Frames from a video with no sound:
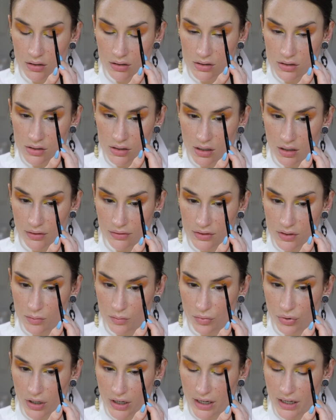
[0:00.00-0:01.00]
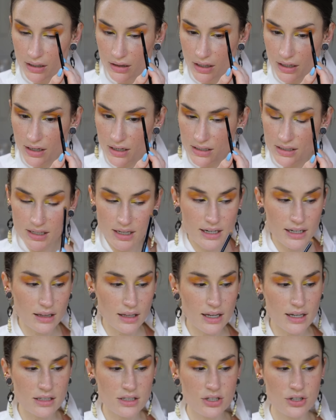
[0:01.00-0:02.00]
soft and bright. Like I said, I
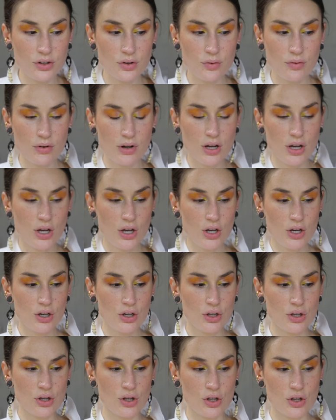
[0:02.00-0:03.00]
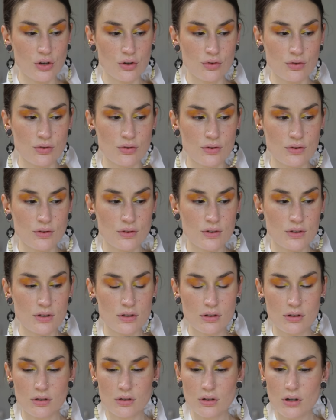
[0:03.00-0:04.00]
like to
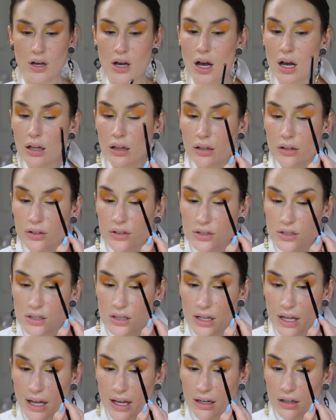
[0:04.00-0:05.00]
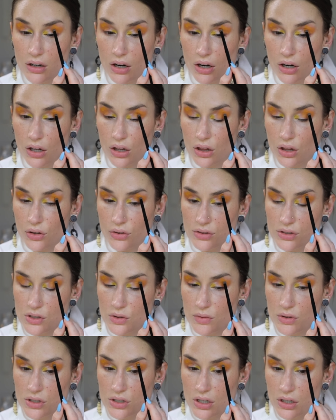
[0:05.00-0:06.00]
use colors that are close
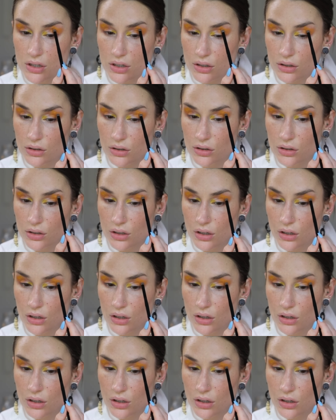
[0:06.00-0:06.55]
to each other